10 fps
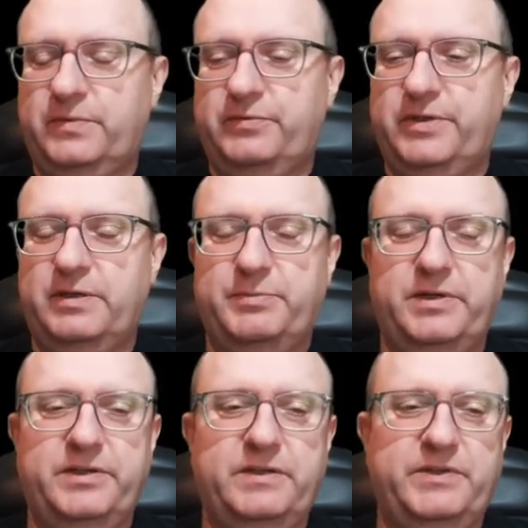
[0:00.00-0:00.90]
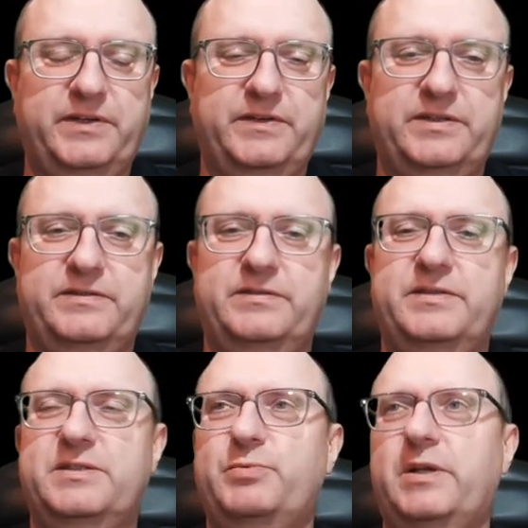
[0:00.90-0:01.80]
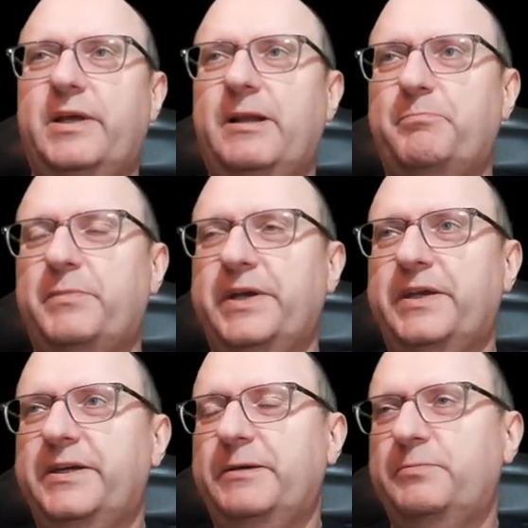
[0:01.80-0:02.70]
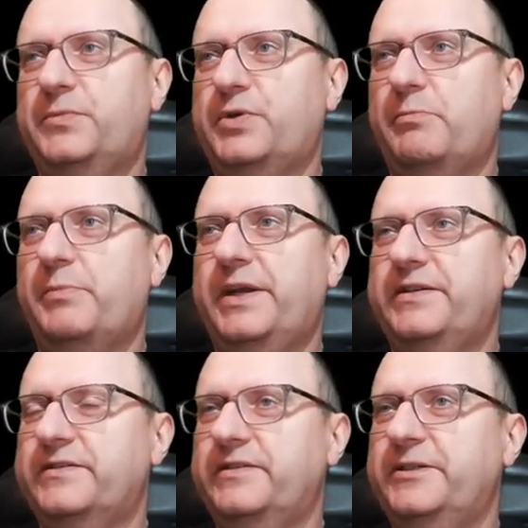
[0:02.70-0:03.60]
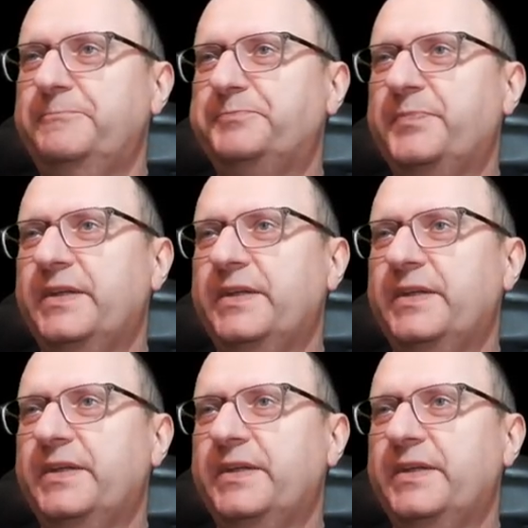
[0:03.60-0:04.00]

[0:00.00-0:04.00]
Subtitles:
really believing that this will help my game tremendously.